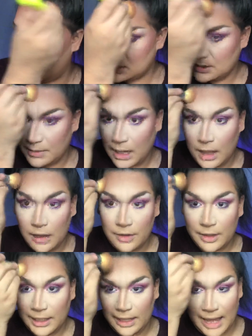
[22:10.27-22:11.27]
some
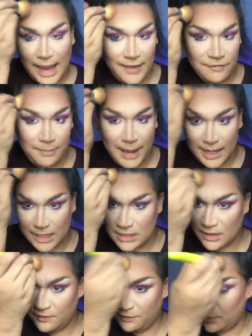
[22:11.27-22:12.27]
color and life back
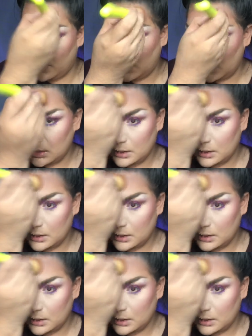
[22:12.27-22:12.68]
into the forehead.